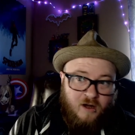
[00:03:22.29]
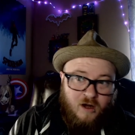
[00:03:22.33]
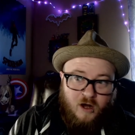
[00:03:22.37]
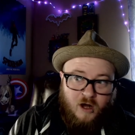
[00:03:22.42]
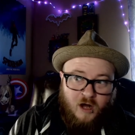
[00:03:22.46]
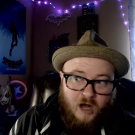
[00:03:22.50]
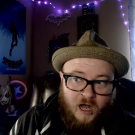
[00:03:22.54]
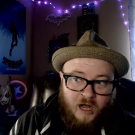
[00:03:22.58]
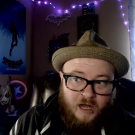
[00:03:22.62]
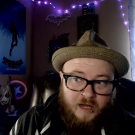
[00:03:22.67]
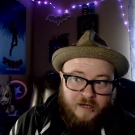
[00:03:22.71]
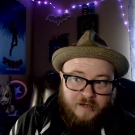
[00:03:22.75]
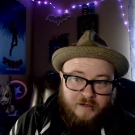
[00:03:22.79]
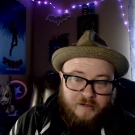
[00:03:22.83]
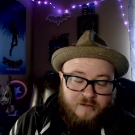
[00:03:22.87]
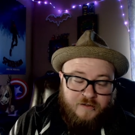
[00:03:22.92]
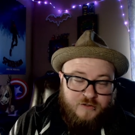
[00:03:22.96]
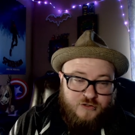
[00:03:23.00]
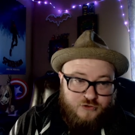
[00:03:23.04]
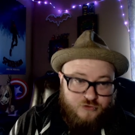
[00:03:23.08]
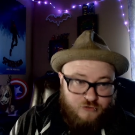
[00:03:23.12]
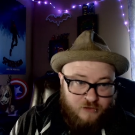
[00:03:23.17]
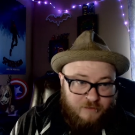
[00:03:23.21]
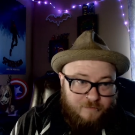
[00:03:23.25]
on
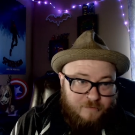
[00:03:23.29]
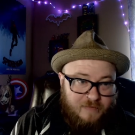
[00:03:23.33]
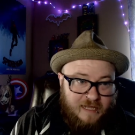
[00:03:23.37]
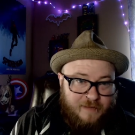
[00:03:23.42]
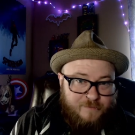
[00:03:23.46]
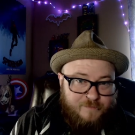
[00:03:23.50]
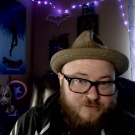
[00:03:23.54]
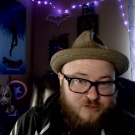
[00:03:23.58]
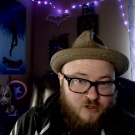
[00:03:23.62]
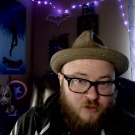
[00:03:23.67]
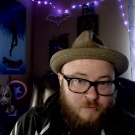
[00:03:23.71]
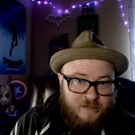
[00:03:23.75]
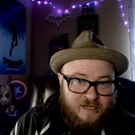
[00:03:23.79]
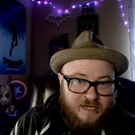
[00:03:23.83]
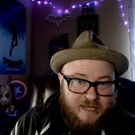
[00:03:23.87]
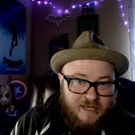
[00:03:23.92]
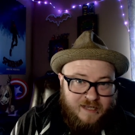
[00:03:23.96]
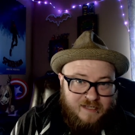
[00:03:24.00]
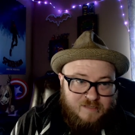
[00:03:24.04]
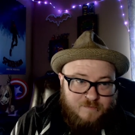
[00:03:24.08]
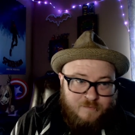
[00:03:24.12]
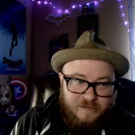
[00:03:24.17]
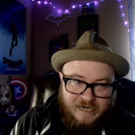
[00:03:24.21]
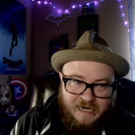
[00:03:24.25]
Streamlabs
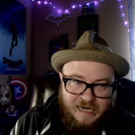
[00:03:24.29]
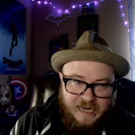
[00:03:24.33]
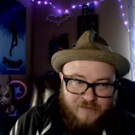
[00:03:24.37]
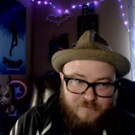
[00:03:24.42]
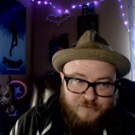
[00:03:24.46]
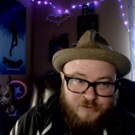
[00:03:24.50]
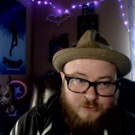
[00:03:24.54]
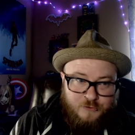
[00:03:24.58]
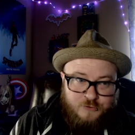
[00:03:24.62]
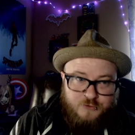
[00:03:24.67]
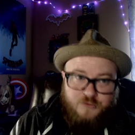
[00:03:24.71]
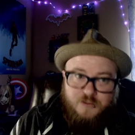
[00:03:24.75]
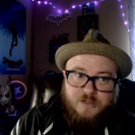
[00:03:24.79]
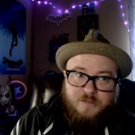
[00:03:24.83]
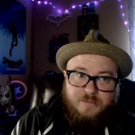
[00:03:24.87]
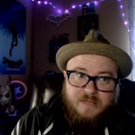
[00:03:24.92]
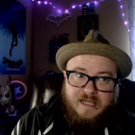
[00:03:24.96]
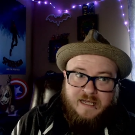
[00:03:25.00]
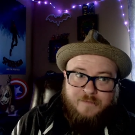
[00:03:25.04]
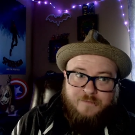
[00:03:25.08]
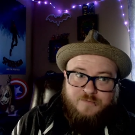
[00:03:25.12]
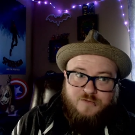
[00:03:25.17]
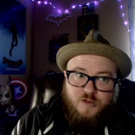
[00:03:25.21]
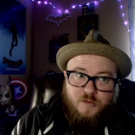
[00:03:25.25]
OBS, but I haven't used
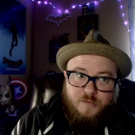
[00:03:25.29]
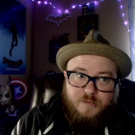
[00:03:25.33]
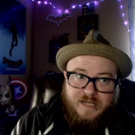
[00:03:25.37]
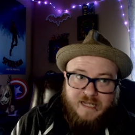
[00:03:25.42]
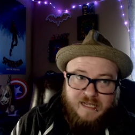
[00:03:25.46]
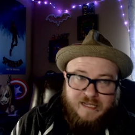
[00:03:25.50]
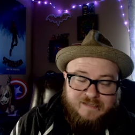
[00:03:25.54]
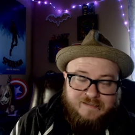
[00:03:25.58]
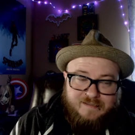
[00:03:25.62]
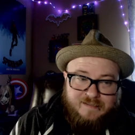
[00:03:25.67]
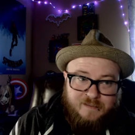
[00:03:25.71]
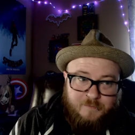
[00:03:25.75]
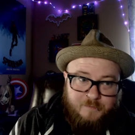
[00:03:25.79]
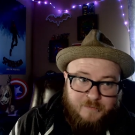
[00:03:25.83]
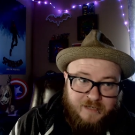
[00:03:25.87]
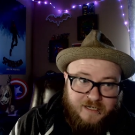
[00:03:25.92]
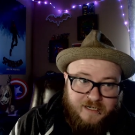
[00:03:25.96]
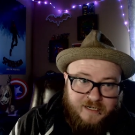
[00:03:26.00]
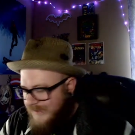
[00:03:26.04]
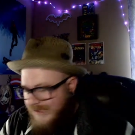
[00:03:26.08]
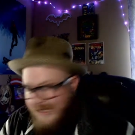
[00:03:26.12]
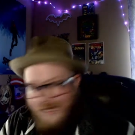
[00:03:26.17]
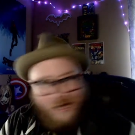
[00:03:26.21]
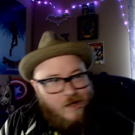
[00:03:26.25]
Streamlabs OBS in a
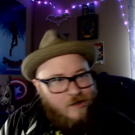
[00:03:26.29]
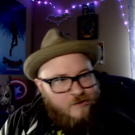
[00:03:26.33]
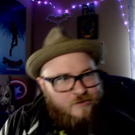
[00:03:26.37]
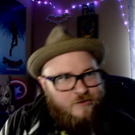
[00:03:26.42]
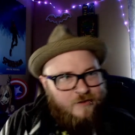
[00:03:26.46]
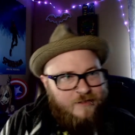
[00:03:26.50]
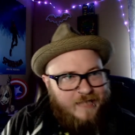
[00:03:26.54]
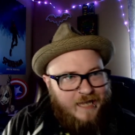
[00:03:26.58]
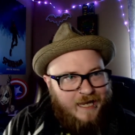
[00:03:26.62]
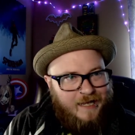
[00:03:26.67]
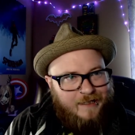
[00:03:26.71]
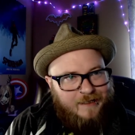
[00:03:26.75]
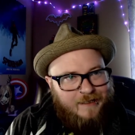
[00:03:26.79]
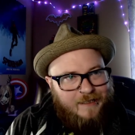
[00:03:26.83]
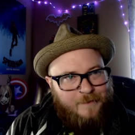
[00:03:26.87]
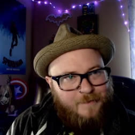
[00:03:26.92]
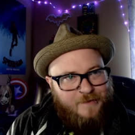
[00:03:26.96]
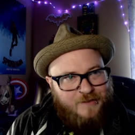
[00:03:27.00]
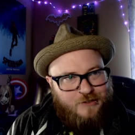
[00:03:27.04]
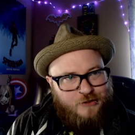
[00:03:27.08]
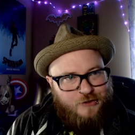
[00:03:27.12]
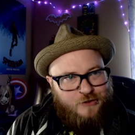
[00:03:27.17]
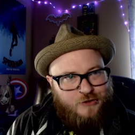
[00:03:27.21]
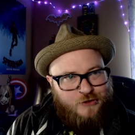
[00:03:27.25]
minute. So yeah, let
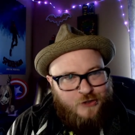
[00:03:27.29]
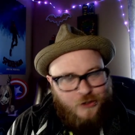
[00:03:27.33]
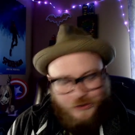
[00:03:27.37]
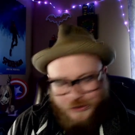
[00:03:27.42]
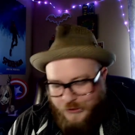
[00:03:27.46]
me just show you